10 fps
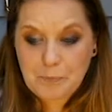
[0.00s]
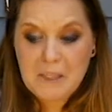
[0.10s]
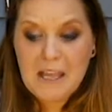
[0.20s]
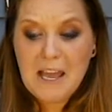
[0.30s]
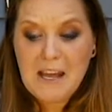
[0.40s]

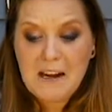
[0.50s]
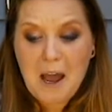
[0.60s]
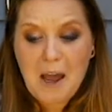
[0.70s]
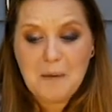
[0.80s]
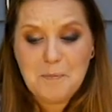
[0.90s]
And
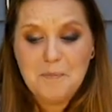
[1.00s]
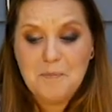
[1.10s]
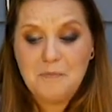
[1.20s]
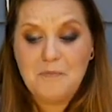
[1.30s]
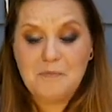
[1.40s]
I
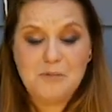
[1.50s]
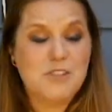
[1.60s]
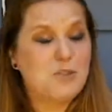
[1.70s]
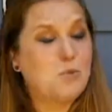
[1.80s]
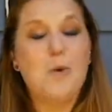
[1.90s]

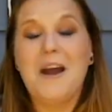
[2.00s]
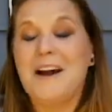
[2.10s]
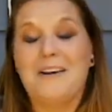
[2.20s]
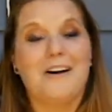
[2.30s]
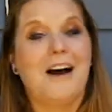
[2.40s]

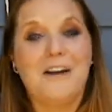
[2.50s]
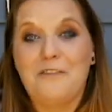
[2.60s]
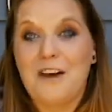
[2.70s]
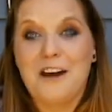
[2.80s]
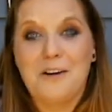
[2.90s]
swear I
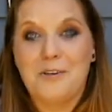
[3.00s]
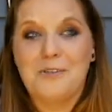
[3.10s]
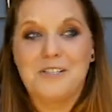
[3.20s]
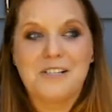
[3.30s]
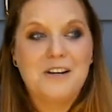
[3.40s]

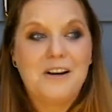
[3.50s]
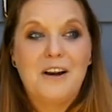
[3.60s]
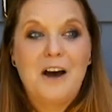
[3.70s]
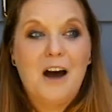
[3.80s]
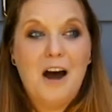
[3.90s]
found
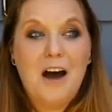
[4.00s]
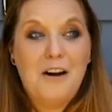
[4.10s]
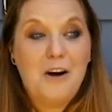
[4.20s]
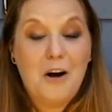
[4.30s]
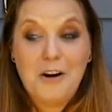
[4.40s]

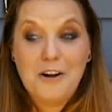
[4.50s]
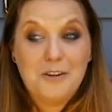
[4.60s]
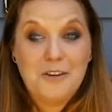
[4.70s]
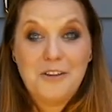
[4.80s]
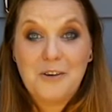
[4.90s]
an
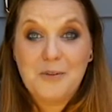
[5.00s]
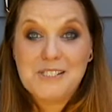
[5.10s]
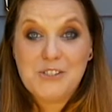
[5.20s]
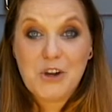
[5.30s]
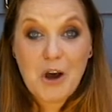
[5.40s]
article that
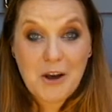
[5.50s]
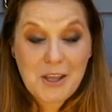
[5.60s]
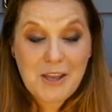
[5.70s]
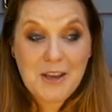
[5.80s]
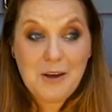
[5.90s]
was
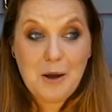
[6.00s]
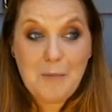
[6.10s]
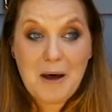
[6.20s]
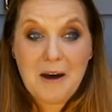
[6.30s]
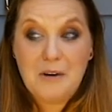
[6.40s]
talking
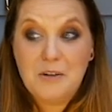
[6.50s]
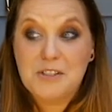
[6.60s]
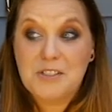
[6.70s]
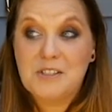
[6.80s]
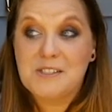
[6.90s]

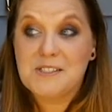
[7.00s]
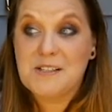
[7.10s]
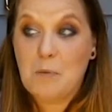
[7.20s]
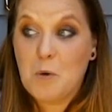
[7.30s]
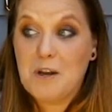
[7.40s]
about
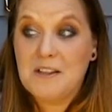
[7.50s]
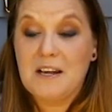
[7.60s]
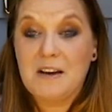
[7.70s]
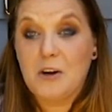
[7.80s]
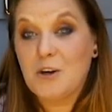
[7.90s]
someone
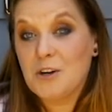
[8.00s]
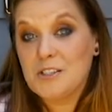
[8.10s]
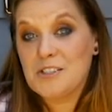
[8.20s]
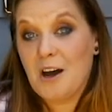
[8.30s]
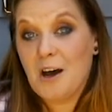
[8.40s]
that
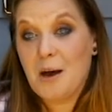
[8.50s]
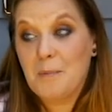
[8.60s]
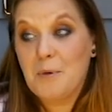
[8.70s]
hooked up